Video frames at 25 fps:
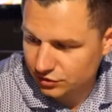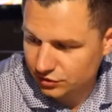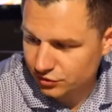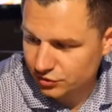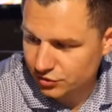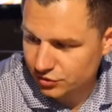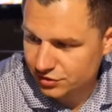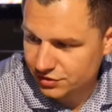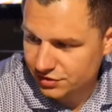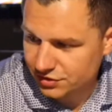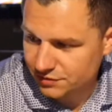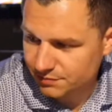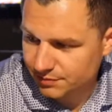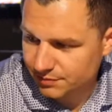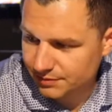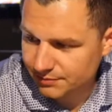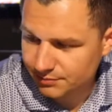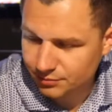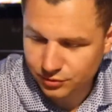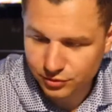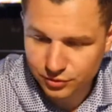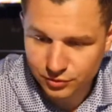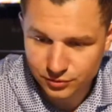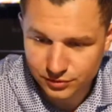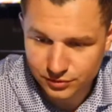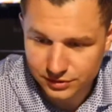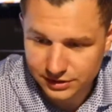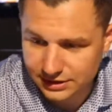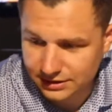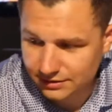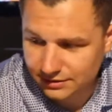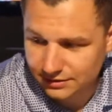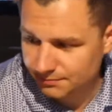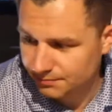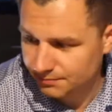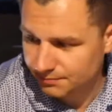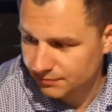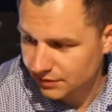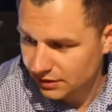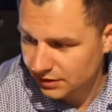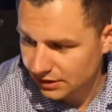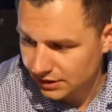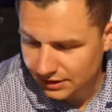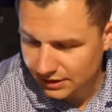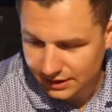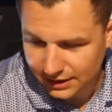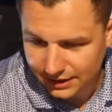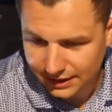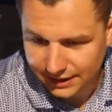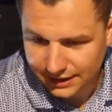solutions to people who need them,
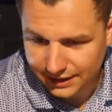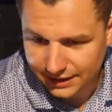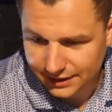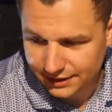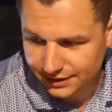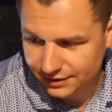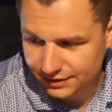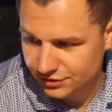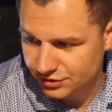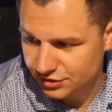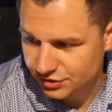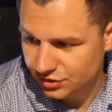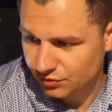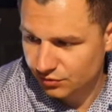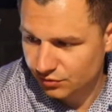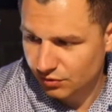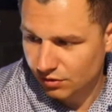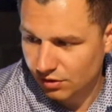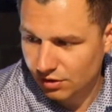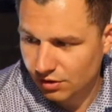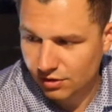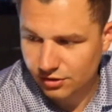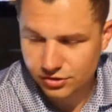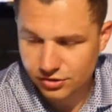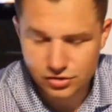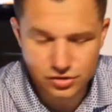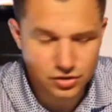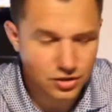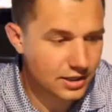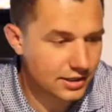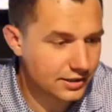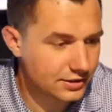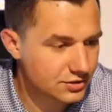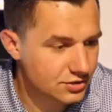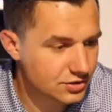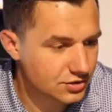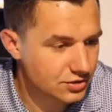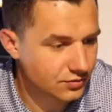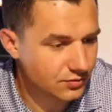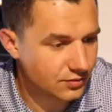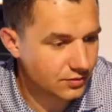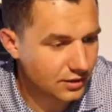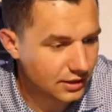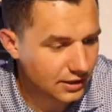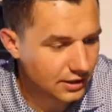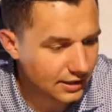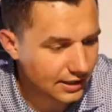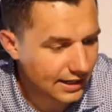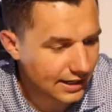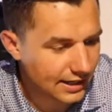and you are trying
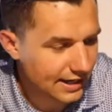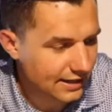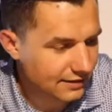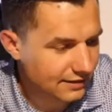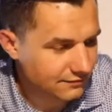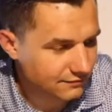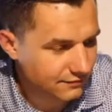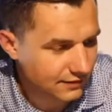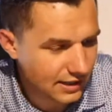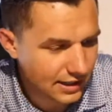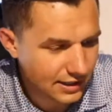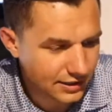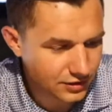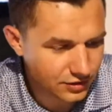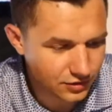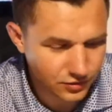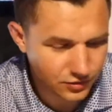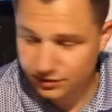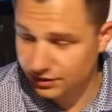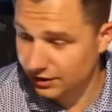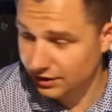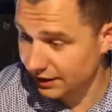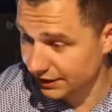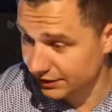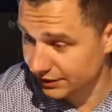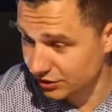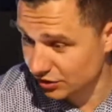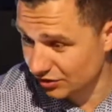to add value,